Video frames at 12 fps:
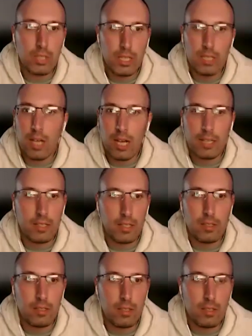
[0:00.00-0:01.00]
he logged
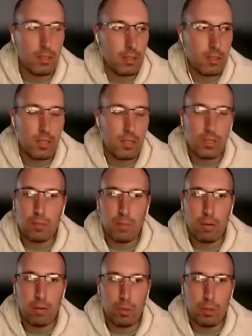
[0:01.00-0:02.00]
into the system
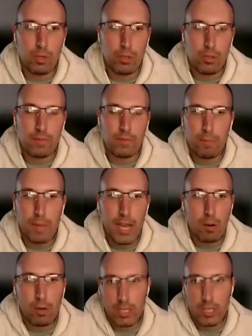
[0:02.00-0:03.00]
that we were using for
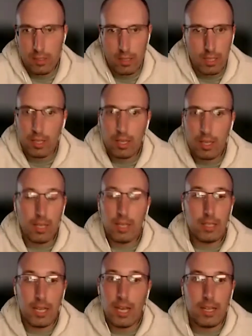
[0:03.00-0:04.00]
Power, and he's like,
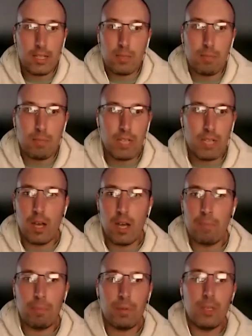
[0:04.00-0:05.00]
yeah, that's messed
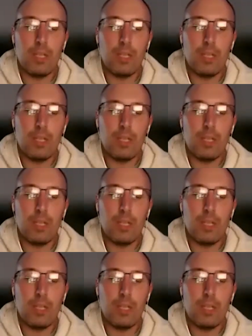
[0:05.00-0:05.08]
up.